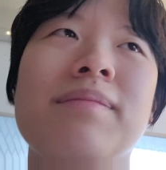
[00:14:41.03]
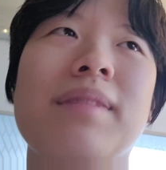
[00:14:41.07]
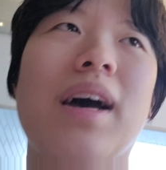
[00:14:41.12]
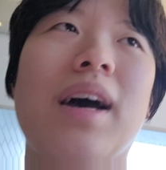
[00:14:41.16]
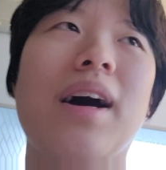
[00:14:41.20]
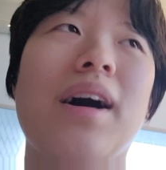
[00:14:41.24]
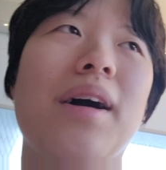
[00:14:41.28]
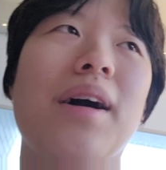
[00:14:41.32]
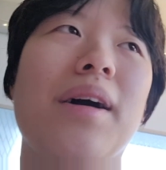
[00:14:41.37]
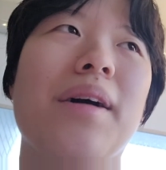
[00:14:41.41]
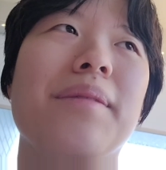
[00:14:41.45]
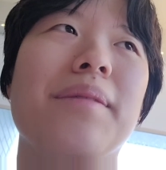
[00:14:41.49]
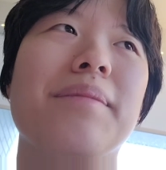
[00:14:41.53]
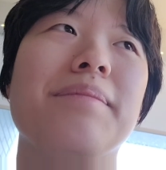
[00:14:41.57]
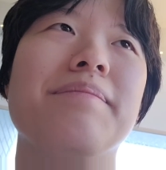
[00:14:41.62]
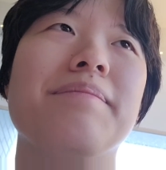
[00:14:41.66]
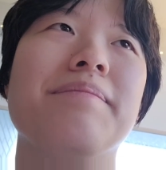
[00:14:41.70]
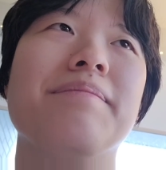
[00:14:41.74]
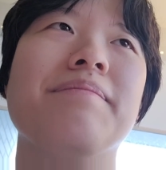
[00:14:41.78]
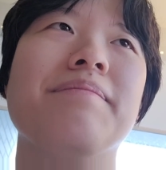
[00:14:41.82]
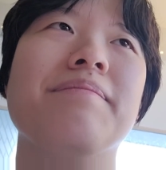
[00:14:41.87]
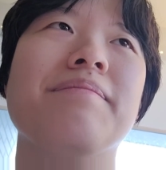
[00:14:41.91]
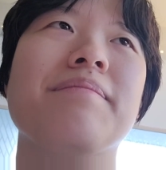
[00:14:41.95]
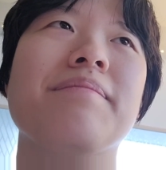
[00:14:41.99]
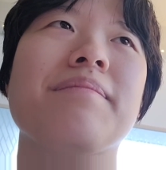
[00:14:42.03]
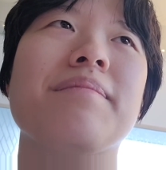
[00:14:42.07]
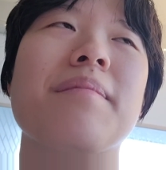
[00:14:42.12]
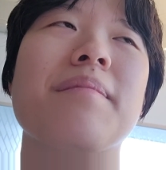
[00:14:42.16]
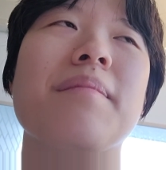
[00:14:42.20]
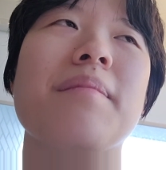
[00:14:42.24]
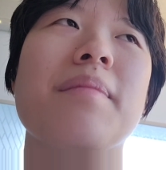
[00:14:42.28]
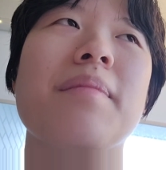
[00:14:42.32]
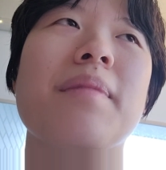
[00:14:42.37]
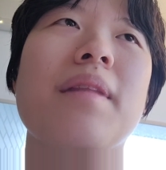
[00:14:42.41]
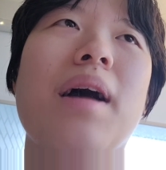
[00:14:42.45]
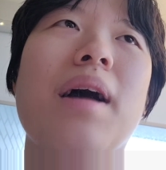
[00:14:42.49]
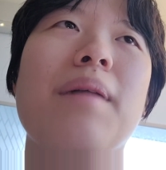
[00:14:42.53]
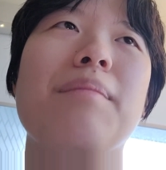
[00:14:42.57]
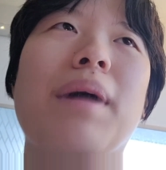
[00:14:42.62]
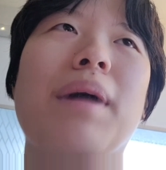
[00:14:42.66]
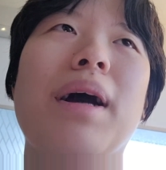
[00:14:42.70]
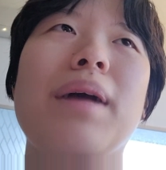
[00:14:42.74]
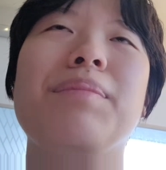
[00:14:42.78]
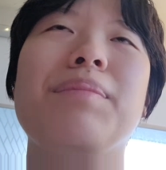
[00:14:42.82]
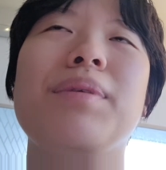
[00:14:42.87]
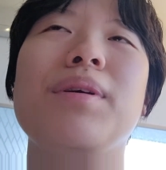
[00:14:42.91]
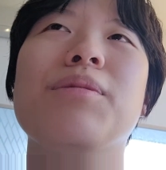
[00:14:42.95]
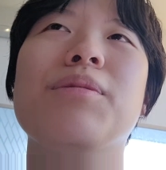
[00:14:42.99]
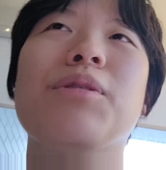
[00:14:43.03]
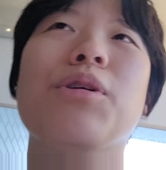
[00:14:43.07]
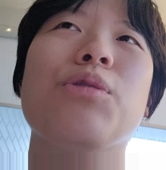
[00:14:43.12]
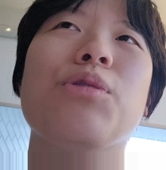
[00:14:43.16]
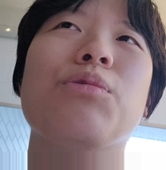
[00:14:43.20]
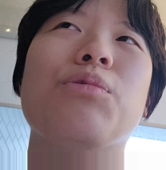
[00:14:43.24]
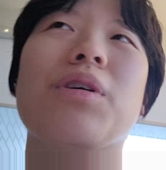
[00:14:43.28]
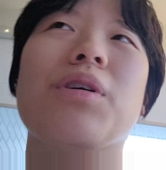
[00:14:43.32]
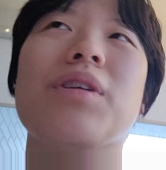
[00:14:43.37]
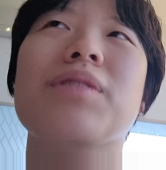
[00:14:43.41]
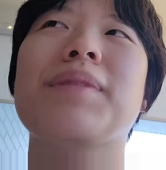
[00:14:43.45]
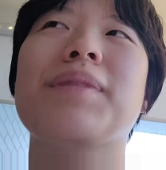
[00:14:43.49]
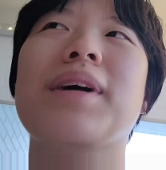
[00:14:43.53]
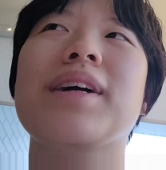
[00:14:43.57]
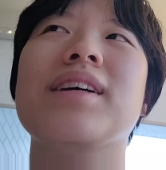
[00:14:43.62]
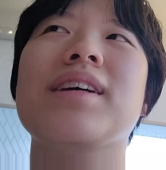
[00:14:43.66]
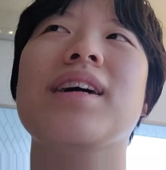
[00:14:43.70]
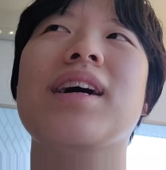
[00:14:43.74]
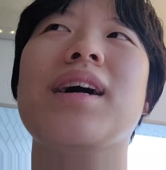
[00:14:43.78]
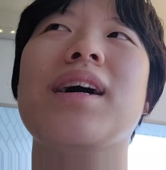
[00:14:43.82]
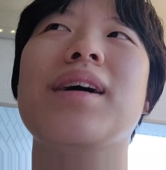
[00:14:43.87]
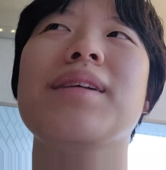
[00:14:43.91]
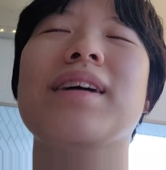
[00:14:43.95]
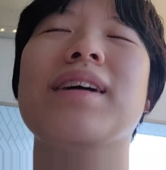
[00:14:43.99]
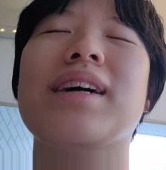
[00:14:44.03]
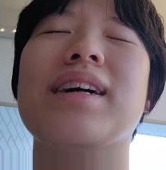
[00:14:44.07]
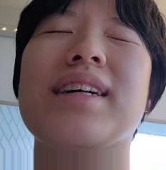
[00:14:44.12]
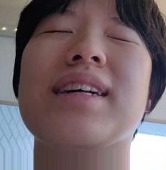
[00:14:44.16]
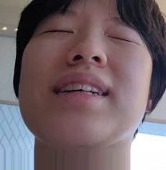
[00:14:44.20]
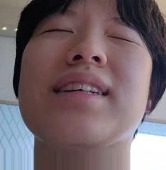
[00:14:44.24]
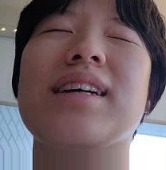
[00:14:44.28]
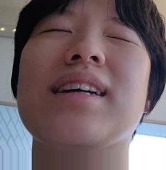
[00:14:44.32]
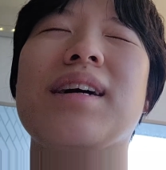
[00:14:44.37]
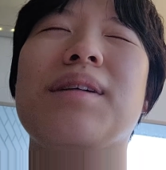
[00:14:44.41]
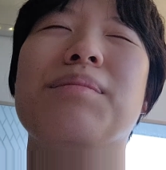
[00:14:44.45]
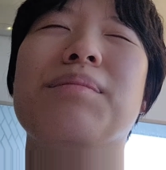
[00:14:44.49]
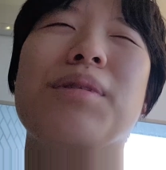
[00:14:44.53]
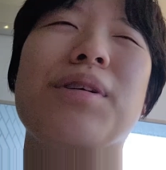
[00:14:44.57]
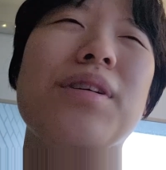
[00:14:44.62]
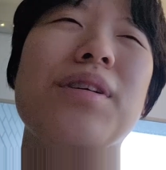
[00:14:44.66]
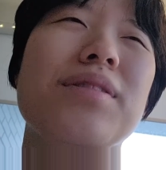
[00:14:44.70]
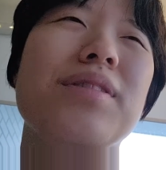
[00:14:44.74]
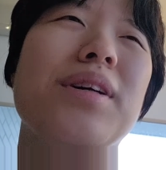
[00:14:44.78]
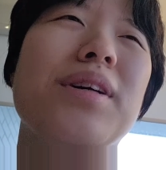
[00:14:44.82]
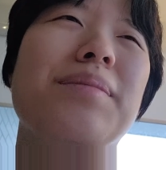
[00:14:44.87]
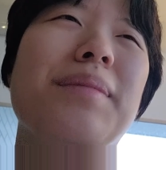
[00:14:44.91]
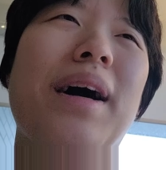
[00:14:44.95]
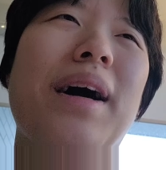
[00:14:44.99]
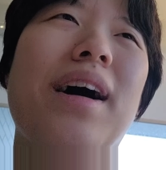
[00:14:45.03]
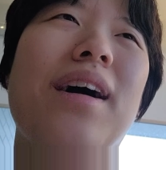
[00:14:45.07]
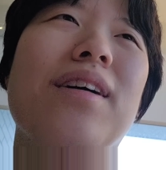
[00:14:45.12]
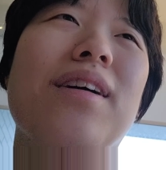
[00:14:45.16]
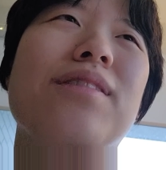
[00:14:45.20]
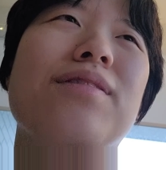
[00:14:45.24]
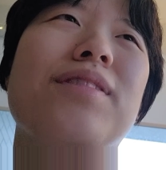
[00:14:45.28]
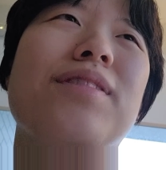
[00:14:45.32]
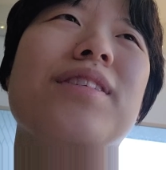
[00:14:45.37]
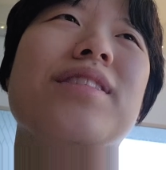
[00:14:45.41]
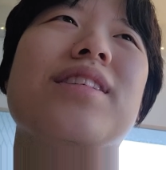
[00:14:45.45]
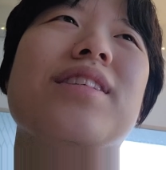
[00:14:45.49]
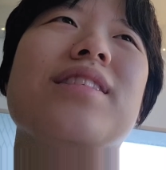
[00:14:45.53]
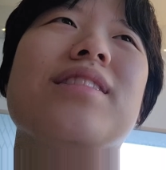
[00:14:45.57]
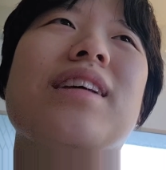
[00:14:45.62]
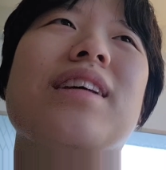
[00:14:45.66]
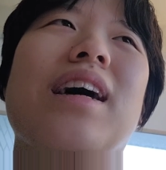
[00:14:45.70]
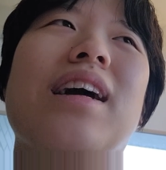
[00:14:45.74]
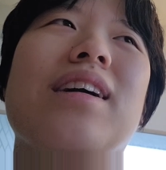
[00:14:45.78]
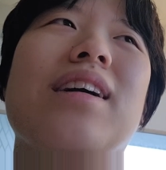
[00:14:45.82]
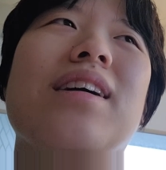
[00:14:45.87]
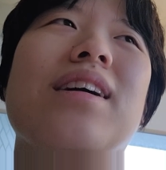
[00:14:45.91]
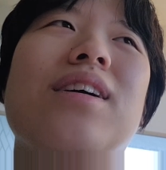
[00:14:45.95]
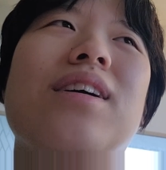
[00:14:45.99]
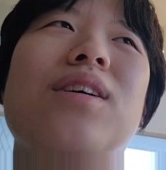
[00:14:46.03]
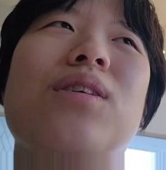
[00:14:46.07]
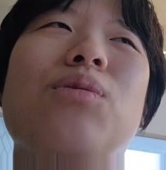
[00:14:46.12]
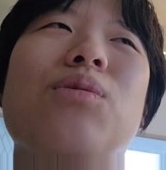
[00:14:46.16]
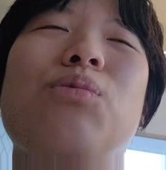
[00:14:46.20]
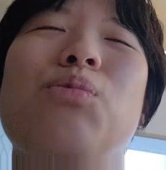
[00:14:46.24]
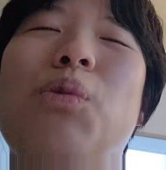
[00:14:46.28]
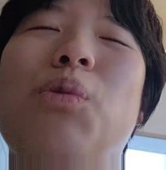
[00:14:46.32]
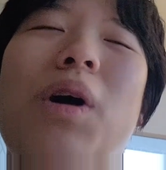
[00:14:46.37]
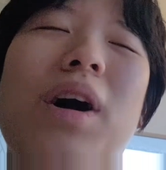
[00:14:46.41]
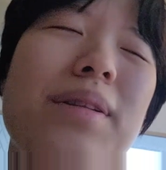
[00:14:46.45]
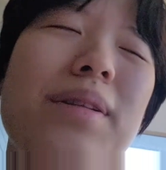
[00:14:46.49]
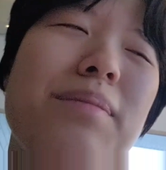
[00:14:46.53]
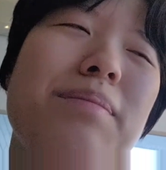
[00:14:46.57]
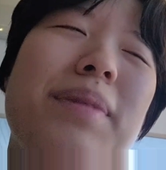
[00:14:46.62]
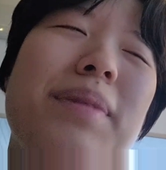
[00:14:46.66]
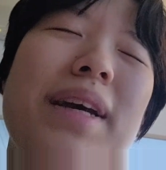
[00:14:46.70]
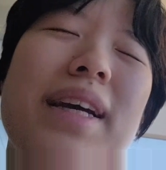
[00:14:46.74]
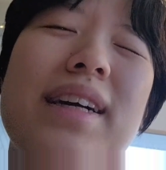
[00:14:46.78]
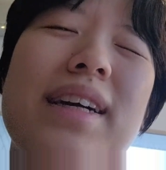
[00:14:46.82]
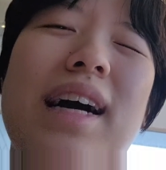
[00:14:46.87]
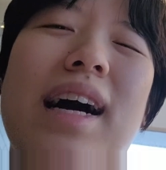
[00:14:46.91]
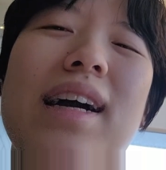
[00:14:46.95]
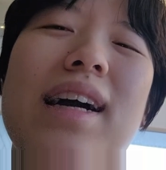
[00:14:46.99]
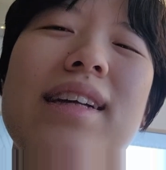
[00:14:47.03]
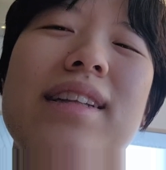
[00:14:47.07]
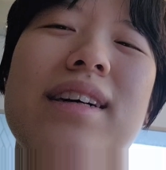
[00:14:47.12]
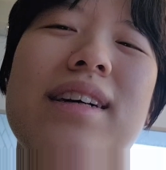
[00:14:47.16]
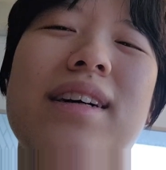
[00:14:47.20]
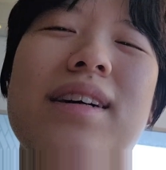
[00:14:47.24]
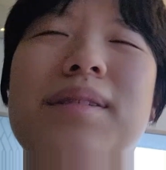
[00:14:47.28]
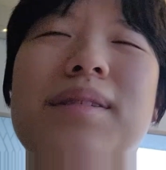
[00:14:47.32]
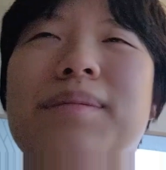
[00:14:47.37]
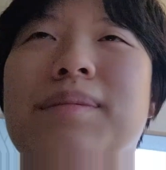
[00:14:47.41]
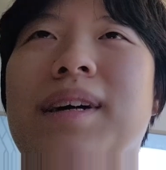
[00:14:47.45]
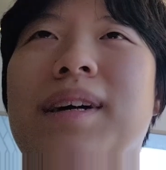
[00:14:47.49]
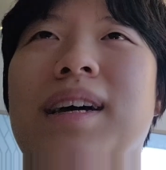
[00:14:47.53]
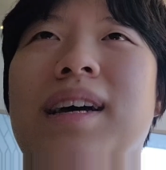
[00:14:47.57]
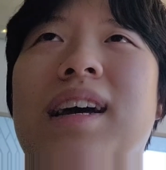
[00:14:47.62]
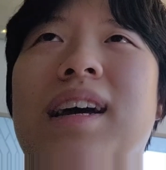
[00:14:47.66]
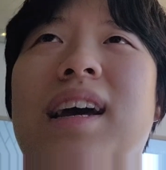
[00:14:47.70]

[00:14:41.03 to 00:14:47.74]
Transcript: might be more worth my time. Like I can get more of them out versus like one big item.